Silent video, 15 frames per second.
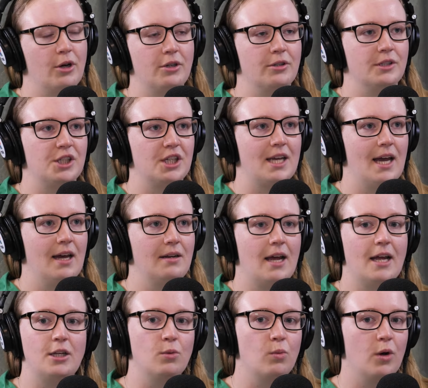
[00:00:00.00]
brokerage account
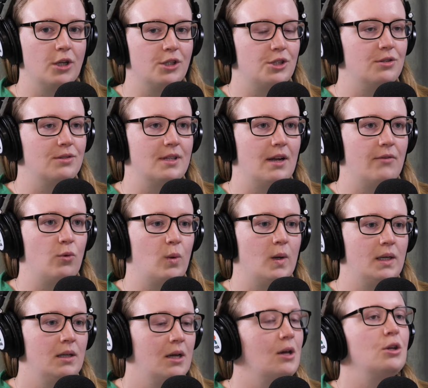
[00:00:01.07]
and you want to choose another
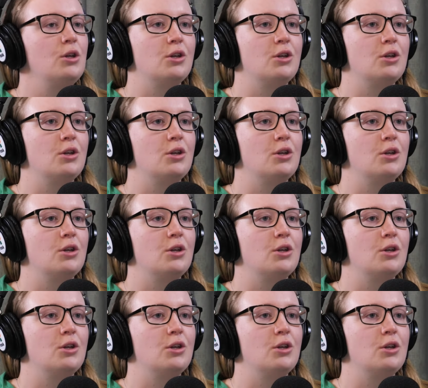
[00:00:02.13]
one,